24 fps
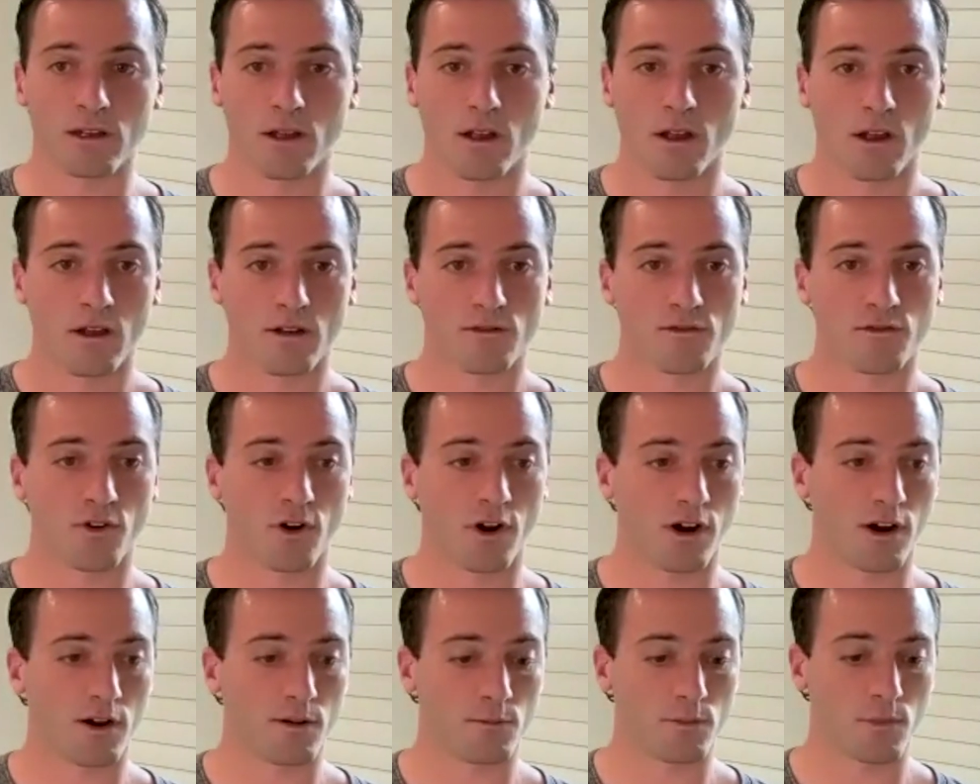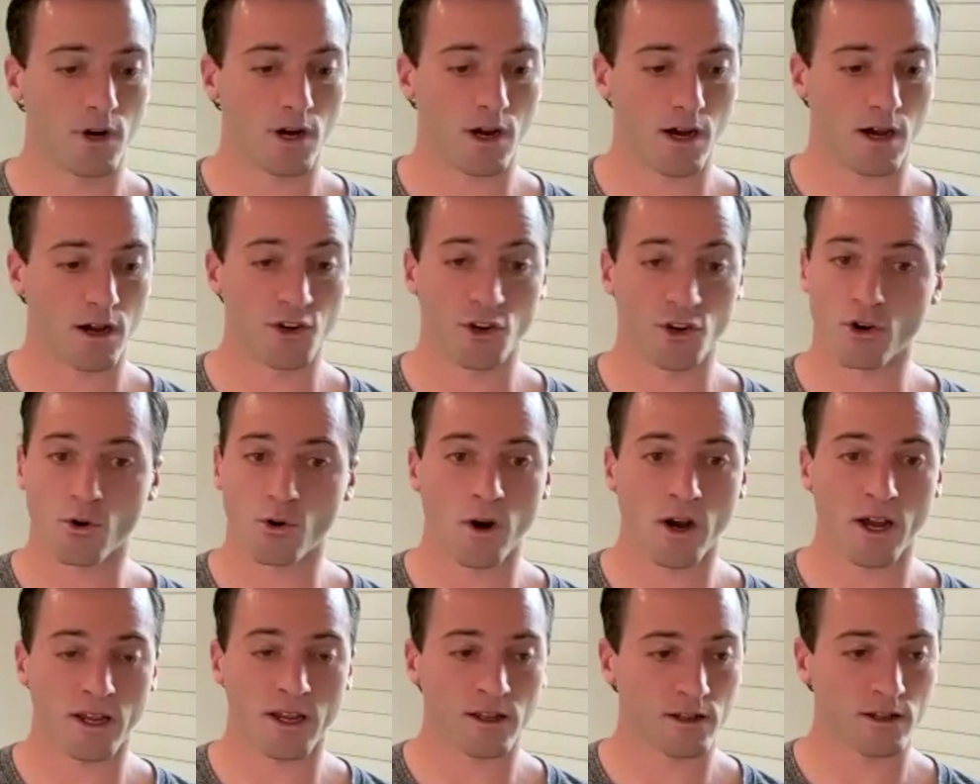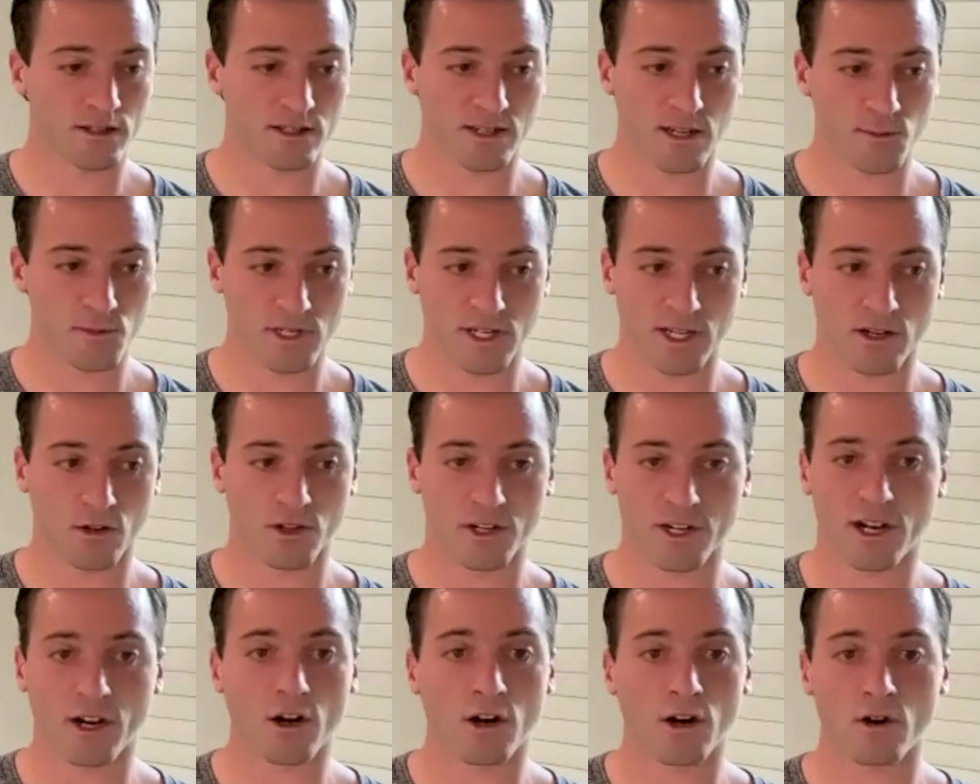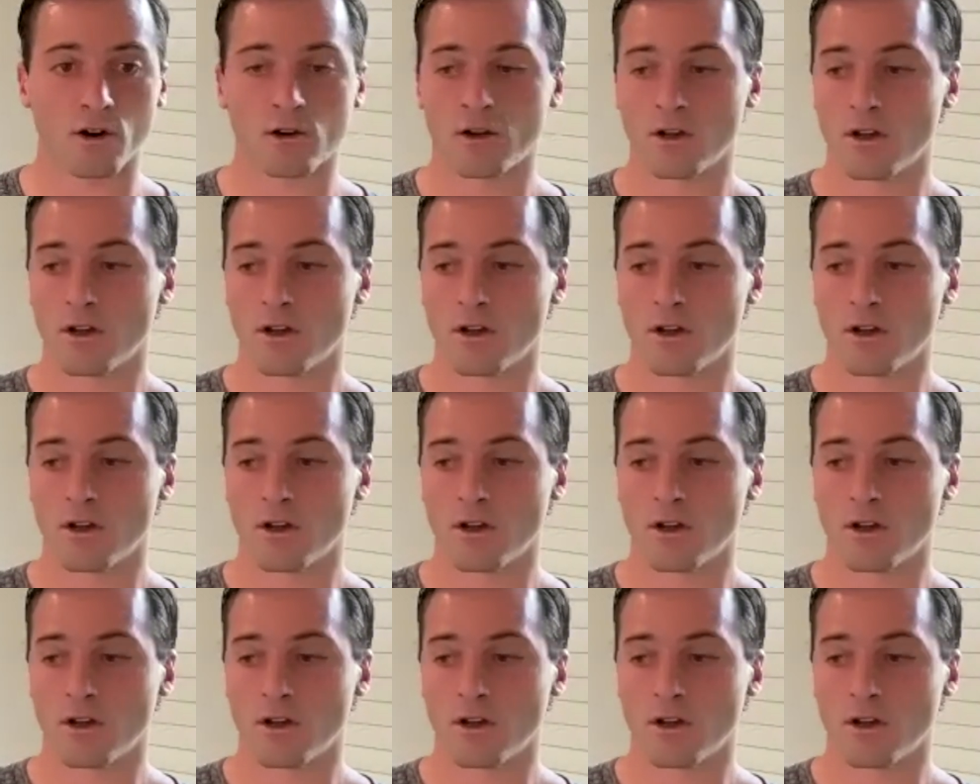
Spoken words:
from Uruguay. His name is Nico Madero.